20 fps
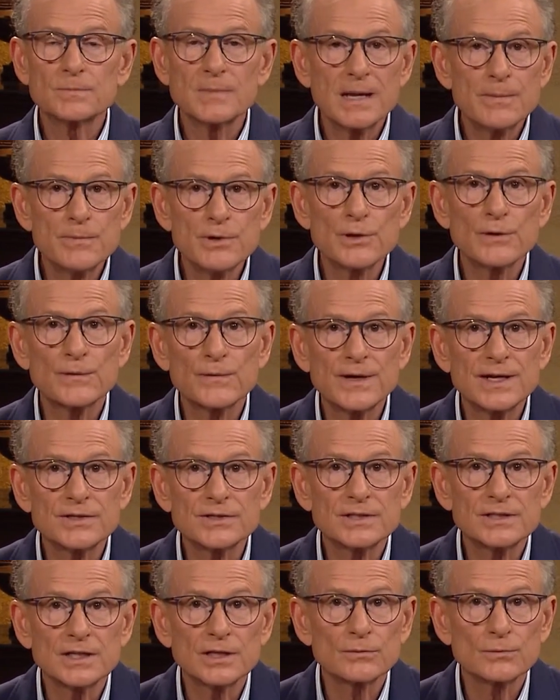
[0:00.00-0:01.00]
Maybe you're
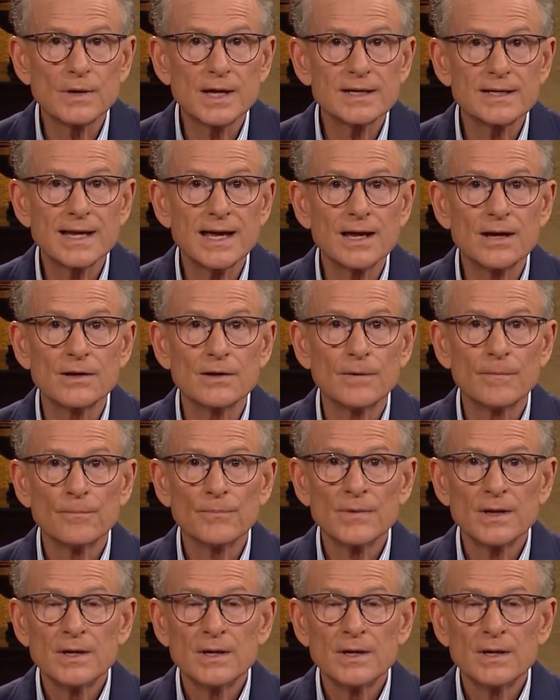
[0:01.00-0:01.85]
facing it right now.